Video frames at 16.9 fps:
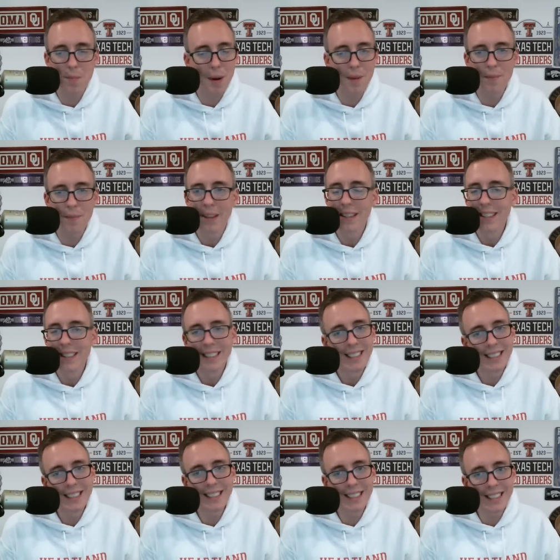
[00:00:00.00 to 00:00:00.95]
but
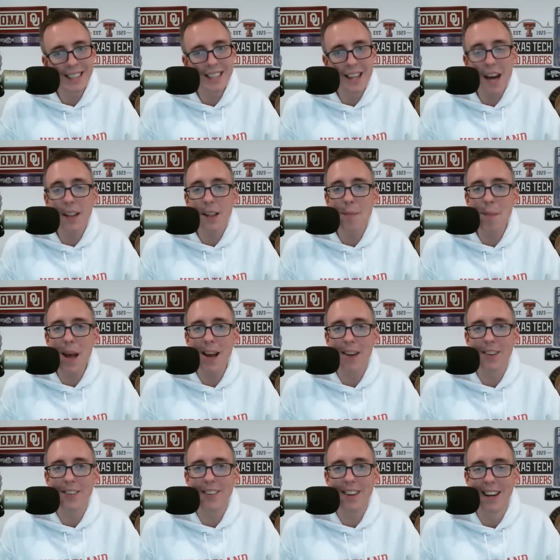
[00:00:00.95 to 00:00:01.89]
not the
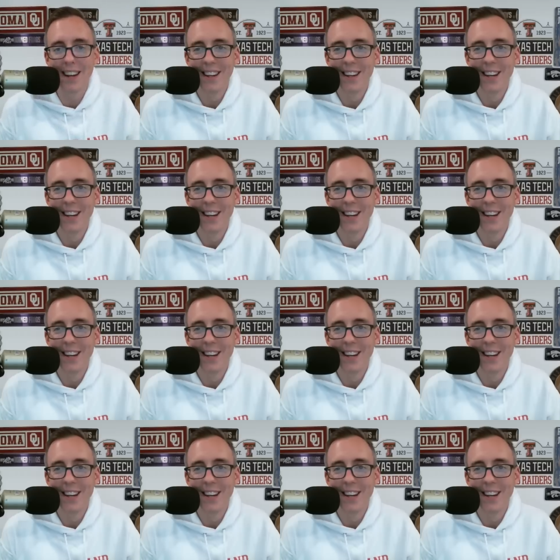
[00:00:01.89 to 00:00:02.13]
best.